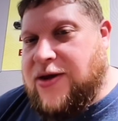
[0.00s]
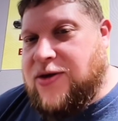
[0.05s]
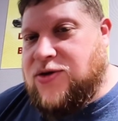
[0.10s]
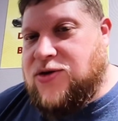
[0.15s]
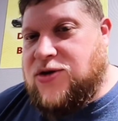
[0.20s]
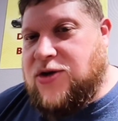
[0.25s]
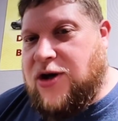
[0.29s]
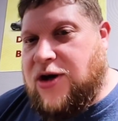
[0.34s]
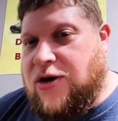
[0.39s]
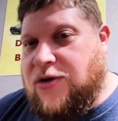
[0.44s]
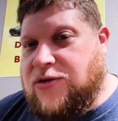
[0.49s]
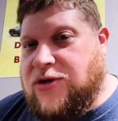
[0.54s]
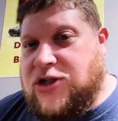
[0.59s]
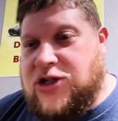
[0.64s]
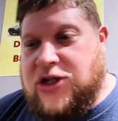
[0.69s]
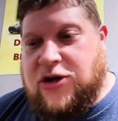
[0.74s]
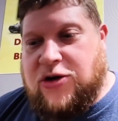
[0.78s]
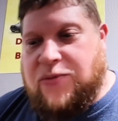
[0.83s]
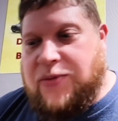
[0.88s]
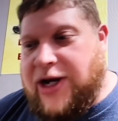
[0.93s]
So the
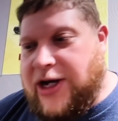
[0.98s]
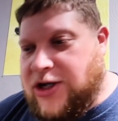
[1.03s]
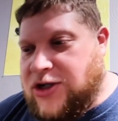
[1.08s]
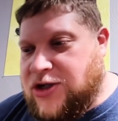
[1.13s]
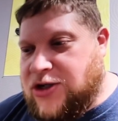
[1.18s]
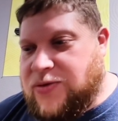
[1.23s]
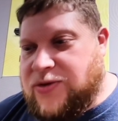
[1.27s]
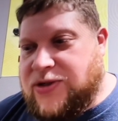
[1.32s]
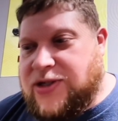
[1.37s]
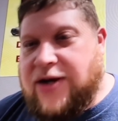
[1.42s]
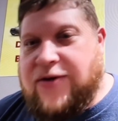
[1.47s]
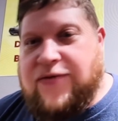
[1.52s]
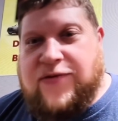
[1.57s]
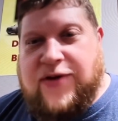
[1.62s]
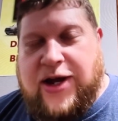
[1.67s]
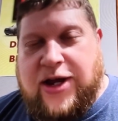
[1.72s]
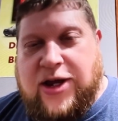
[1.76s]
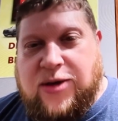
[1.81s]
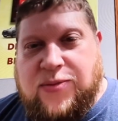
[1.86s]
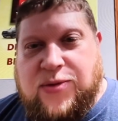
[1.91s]
general manager was
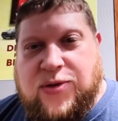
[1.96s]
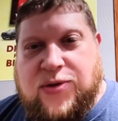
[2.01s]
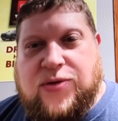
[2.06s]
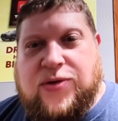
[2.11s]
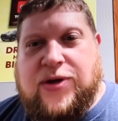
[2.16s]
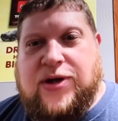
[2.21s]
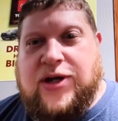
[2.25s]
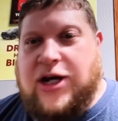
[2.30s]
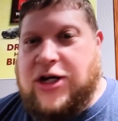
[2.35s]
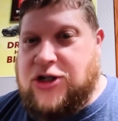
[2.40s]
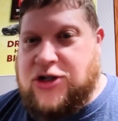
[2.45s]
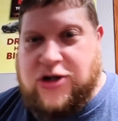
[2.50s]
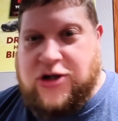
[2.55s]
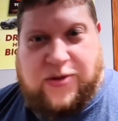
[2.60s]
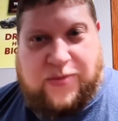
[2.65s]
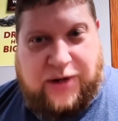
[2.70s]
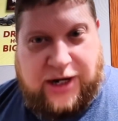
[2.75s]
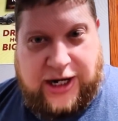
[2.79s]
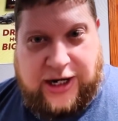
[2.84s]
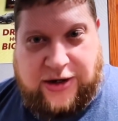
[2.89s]
unavailable,
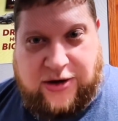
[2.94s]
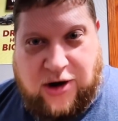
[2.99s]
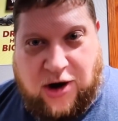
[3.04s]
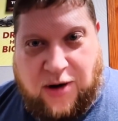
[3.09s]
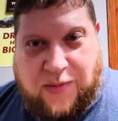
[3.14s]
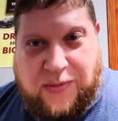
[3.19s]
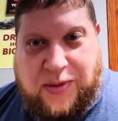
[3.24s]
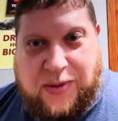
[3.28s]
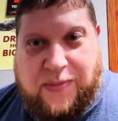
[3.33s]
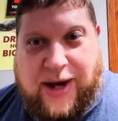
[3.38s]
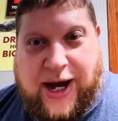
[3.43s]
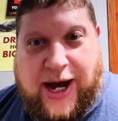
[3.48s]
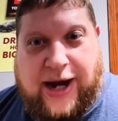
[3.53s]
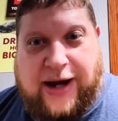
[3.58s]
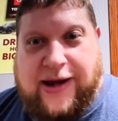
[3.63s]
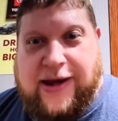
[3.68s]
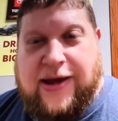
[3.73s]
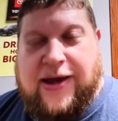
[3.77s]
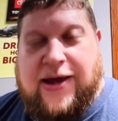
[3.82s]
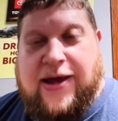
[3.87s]
assured me he'd call me
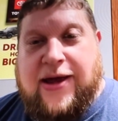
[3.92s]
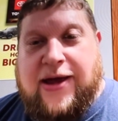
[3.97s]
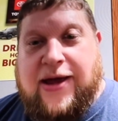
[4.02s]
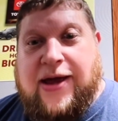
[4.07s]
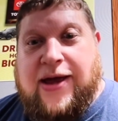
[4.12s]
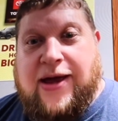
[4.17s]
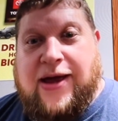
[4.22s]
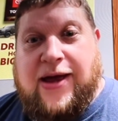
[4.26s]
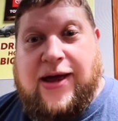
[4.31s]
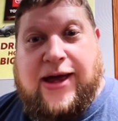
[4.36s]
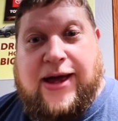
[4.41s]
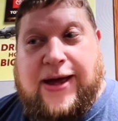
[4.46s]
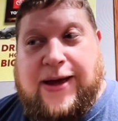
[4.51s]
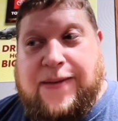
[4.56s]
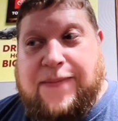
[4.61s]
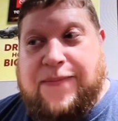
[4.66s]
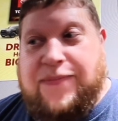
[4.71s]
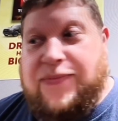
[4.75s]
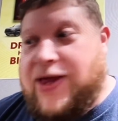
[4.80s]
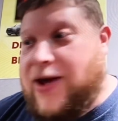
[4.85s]
back
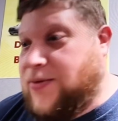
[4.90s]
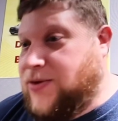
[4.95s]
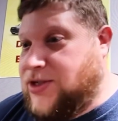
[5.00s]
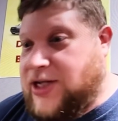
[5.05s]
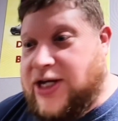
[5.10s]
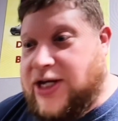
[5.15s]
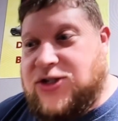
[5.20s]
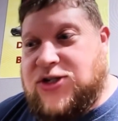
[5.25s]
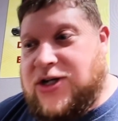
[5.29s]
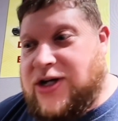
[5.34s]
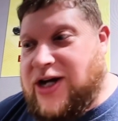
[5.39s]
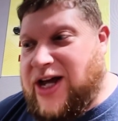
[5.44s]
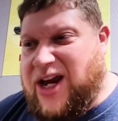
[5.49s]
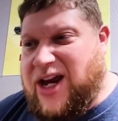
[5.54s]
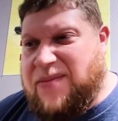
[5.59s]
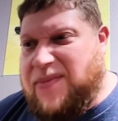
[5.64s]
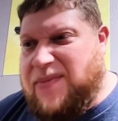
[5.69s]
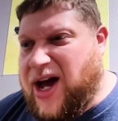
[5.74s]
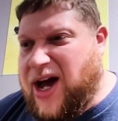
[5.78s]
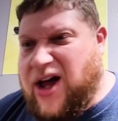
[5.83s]
um, that was yesterday at
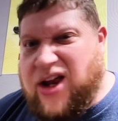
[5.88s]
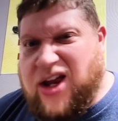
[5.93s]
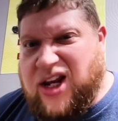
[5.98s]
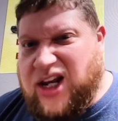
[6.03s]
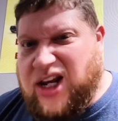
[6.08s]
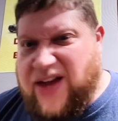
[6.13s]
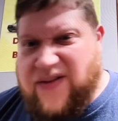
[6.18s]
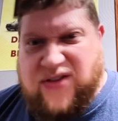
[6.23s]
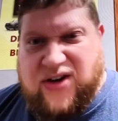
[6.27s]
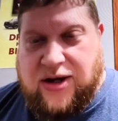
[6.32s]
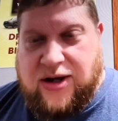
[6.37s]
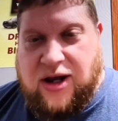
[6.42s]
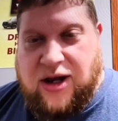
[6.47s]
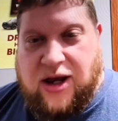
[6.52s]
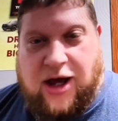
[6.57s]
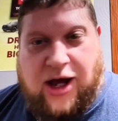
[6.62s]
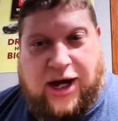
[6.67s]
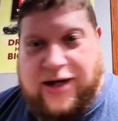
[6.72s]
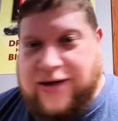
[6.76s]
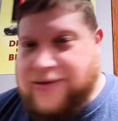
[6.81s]
about 11
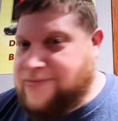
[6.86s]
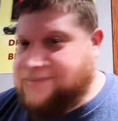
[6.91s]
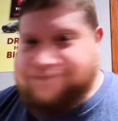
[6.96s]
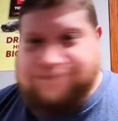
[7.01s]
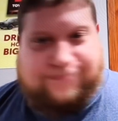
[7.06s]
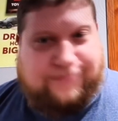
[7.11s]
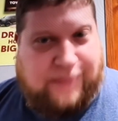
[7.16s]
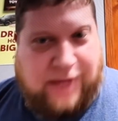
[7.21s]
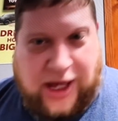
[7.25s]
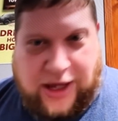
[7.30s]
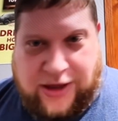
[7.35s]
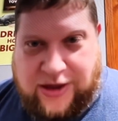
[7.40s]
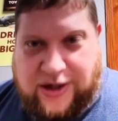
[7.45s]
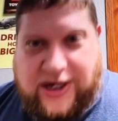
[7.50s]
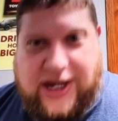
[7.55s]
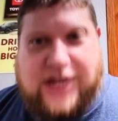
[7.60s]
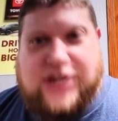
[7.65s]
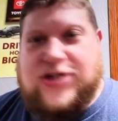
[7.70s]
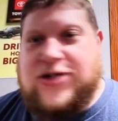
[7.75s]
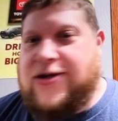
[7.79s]
o'clock. Nothing
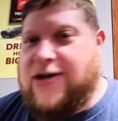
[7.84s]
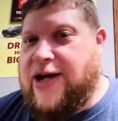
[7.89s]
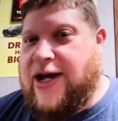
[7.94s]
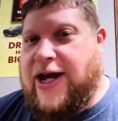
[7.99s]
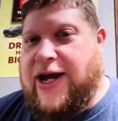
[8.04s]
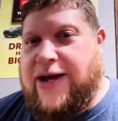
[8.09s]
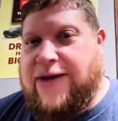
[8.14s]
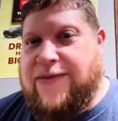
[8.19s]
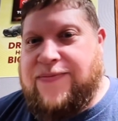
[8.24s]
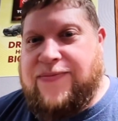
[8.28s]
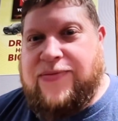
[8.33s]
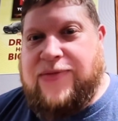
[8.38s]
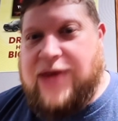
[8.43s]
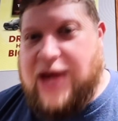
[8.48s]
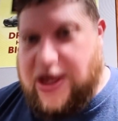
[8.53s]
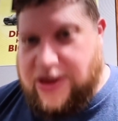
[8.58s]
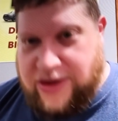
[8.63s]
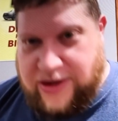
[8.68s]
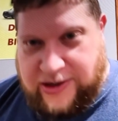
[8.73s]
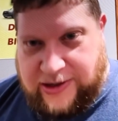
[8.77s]
yesterday,
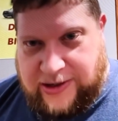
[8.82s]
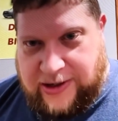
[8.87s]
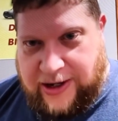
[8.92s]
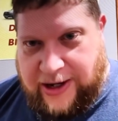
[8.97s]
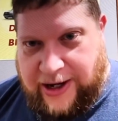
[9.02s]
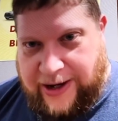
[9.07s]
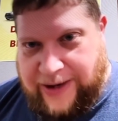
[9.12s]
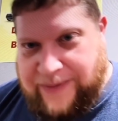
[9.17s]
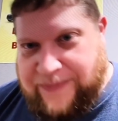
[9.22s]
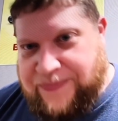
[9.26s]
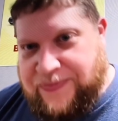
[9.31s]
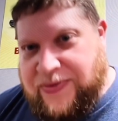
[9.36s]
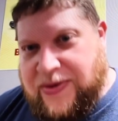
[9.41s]
nothing today.